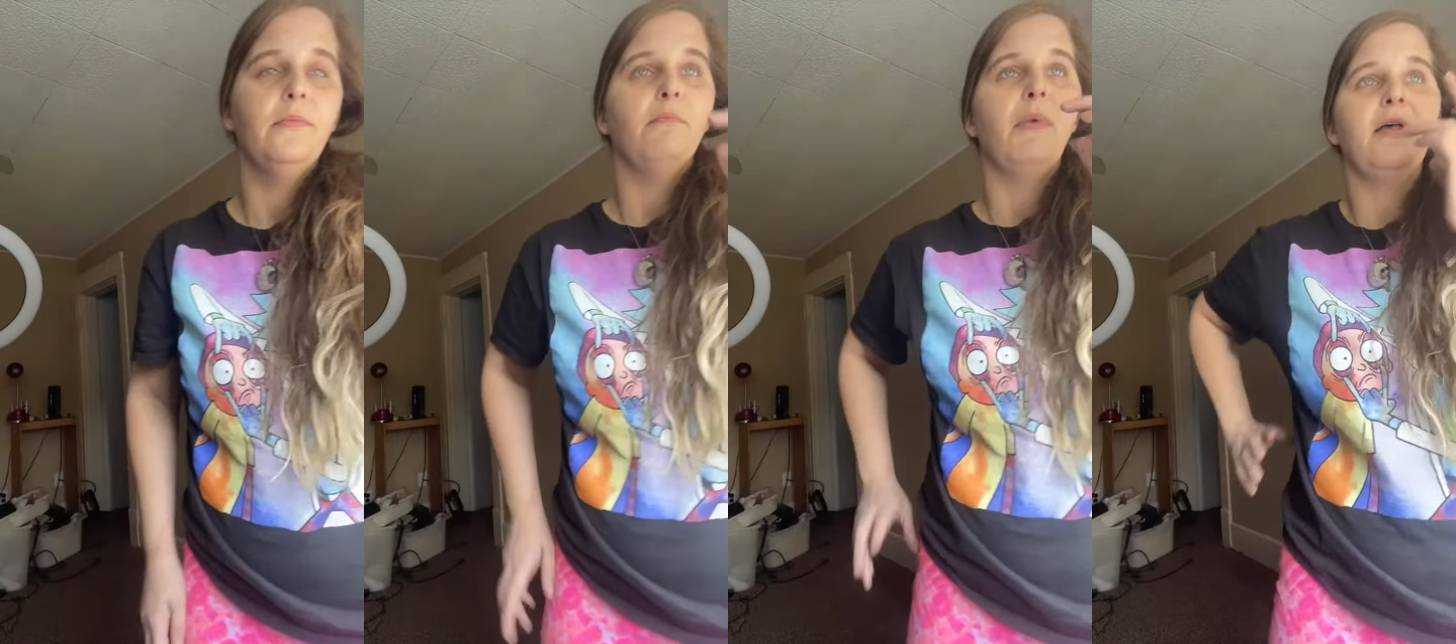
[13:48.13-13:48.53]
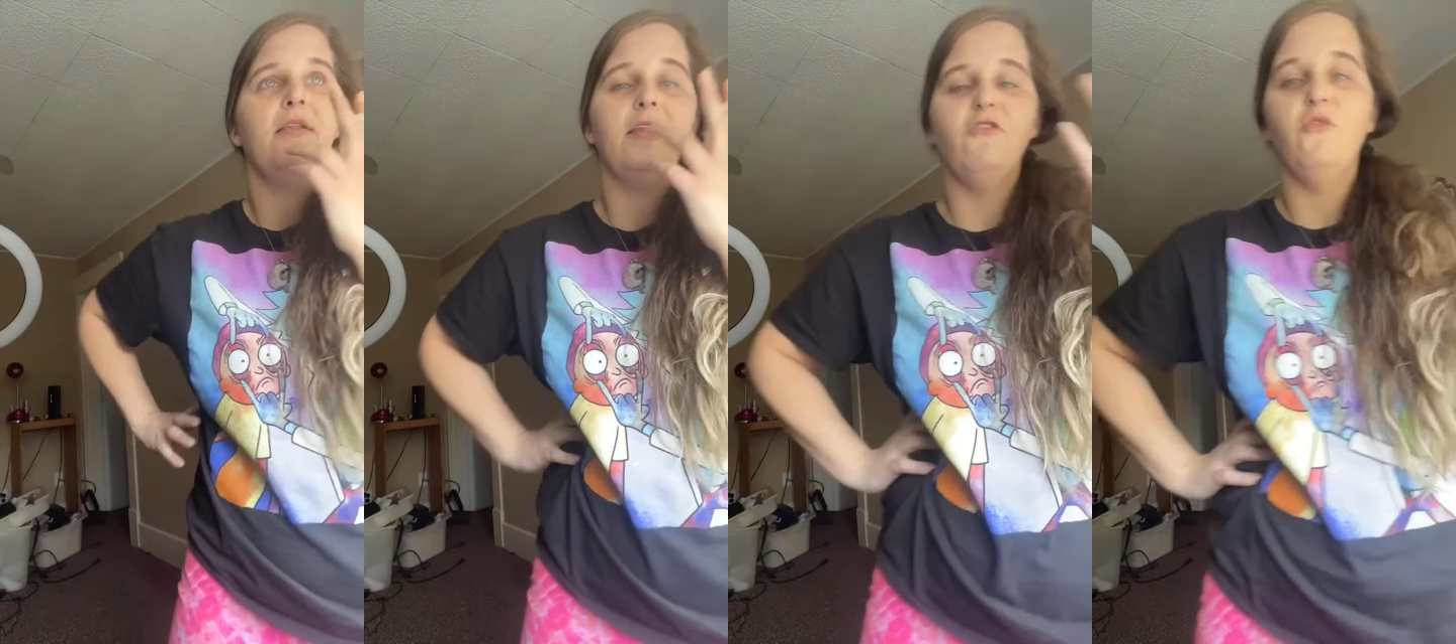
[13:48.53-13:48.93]
My
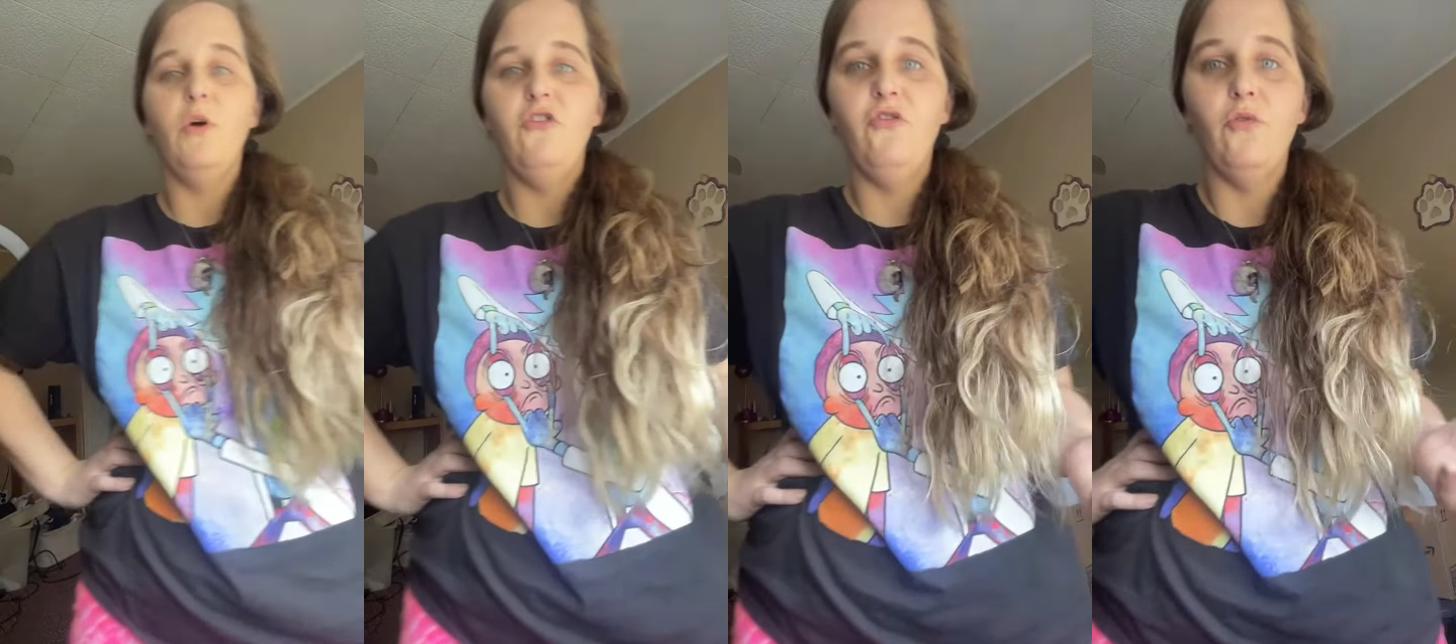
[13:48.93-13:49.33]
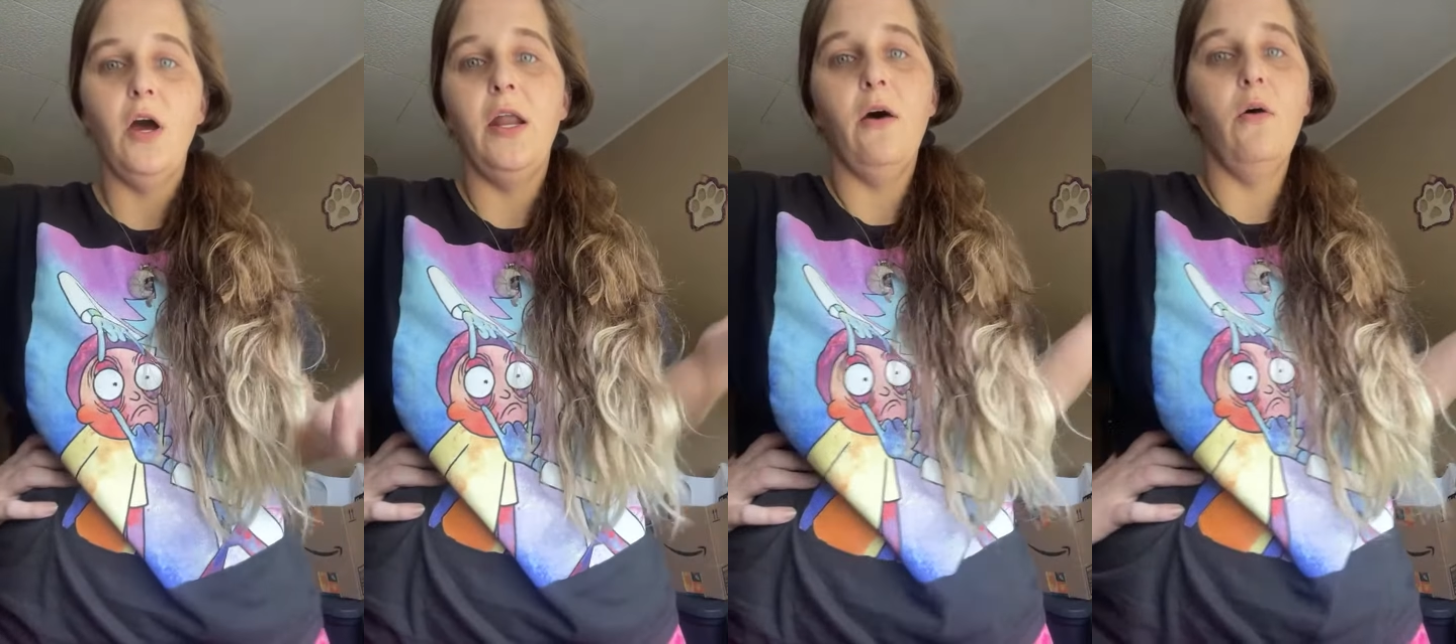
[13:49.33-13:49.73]
situation
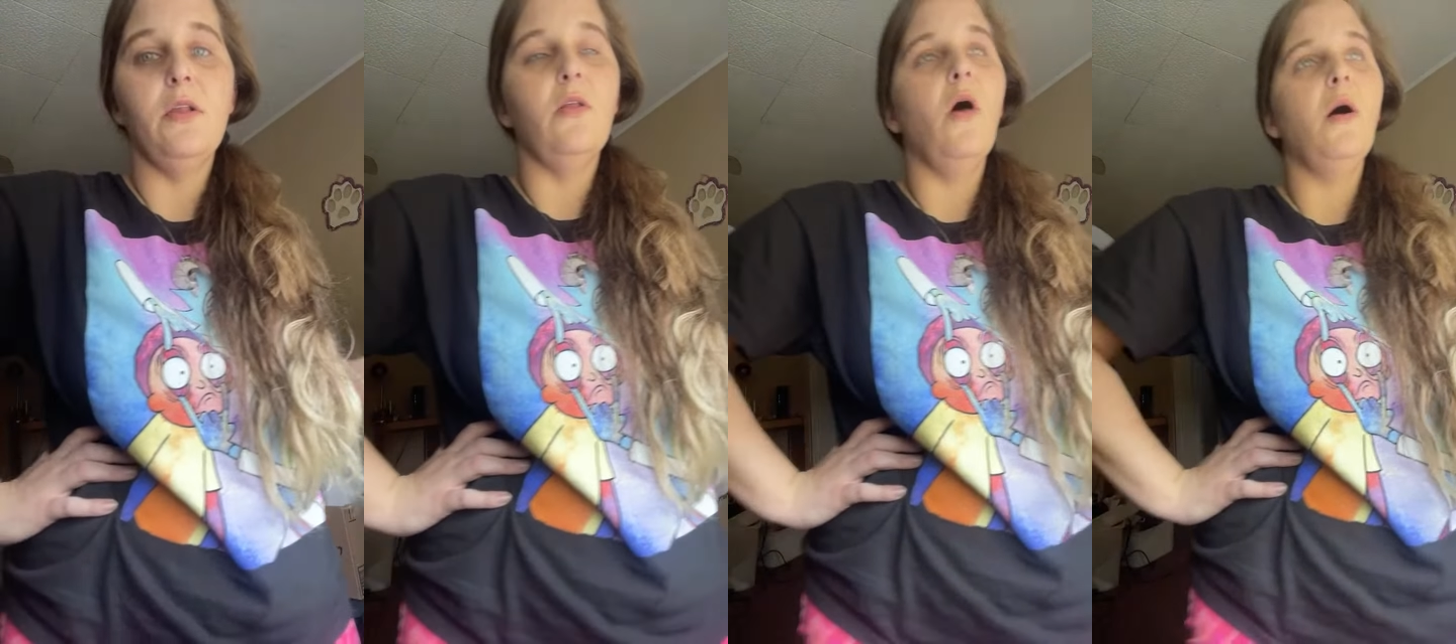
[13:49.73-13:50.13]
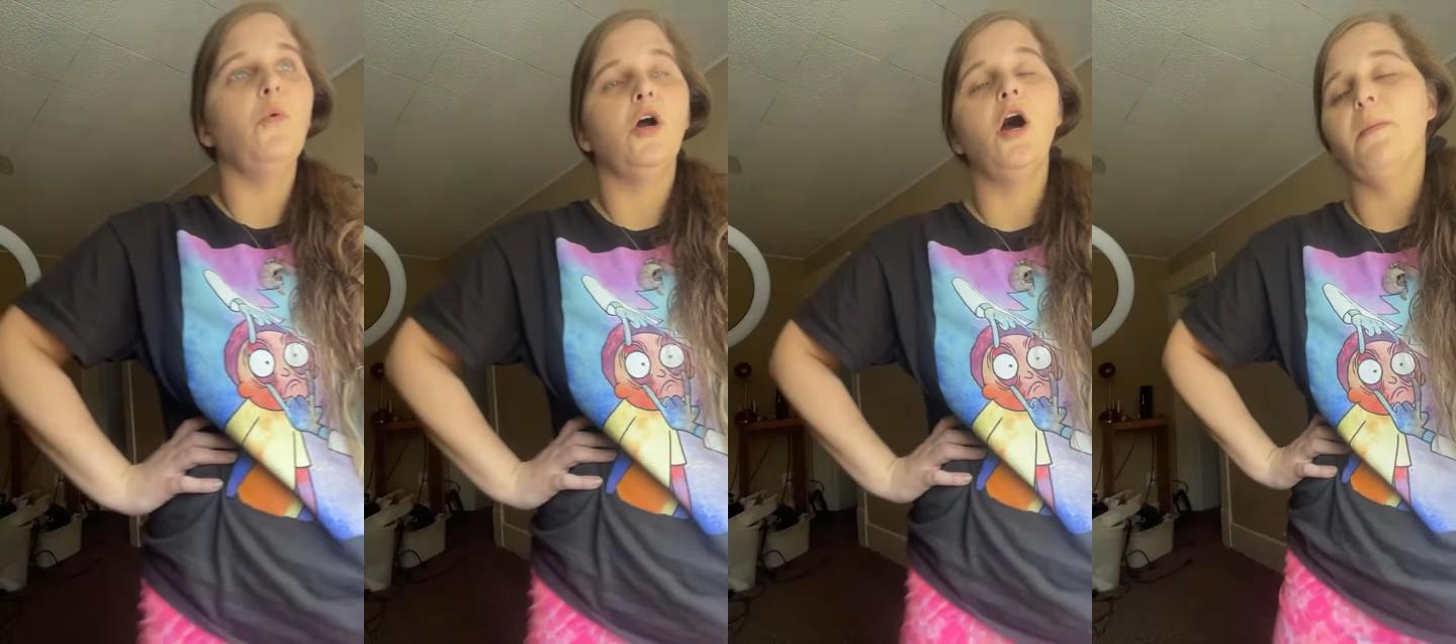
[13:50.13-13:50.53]
right now is a lot
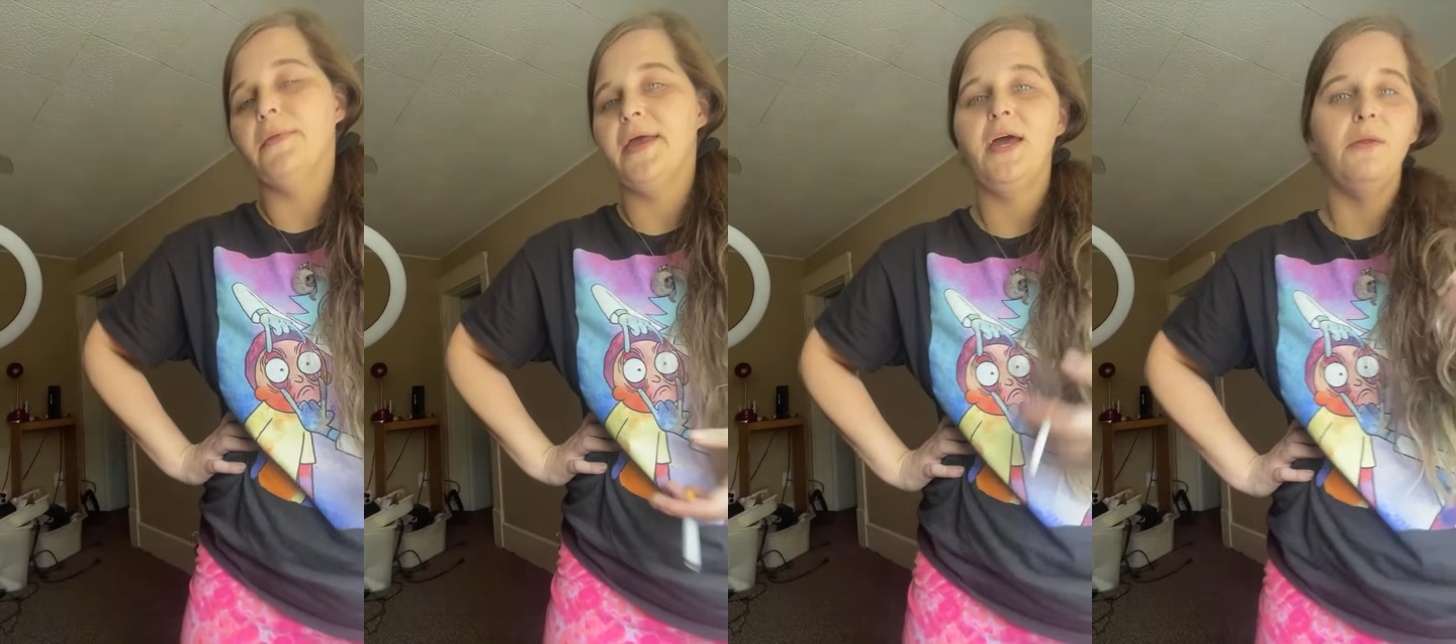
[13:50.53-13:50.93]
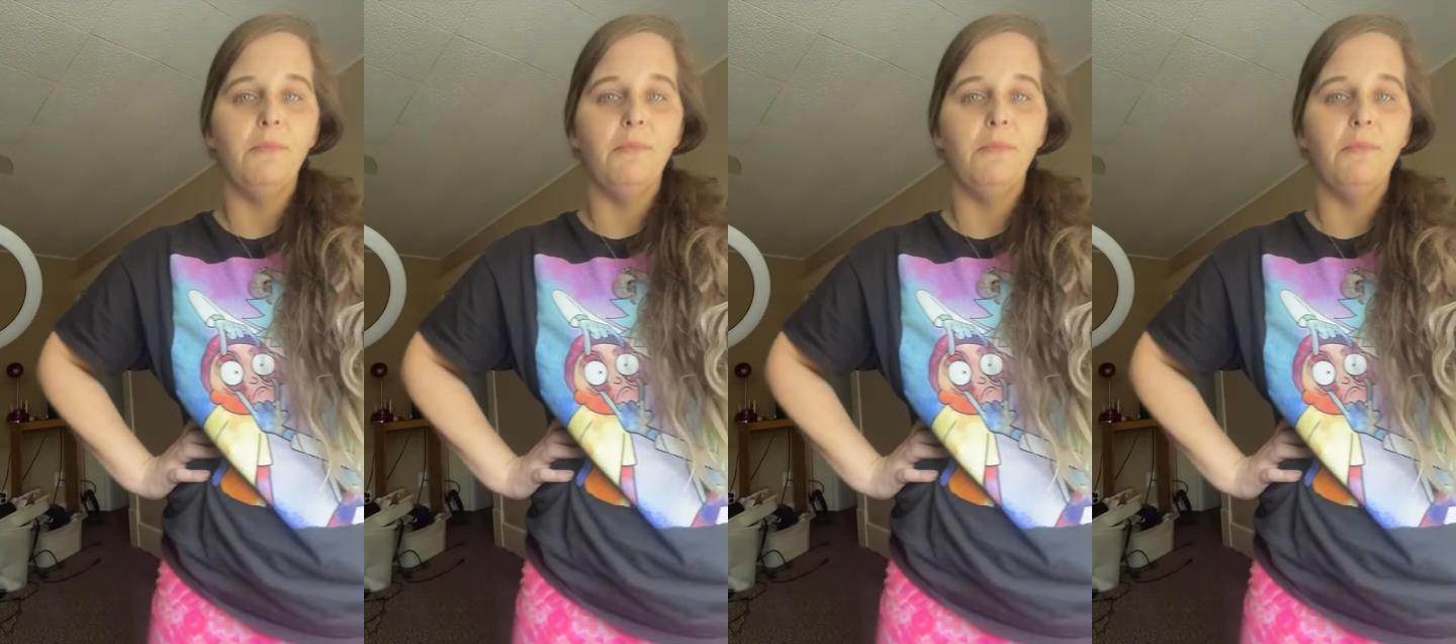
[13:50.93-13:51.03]
more complicated.